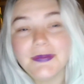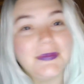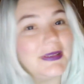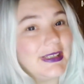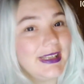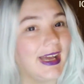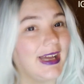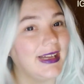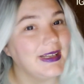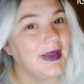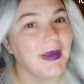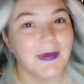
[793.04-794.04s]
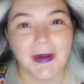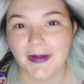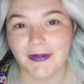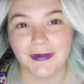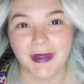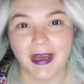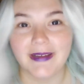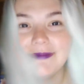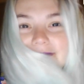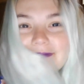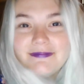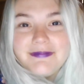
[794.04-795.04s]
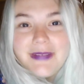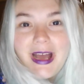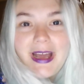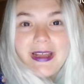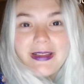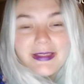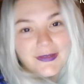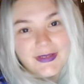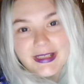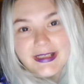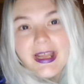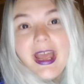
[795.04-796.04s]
But yeah, I mean, apart from that, I love it.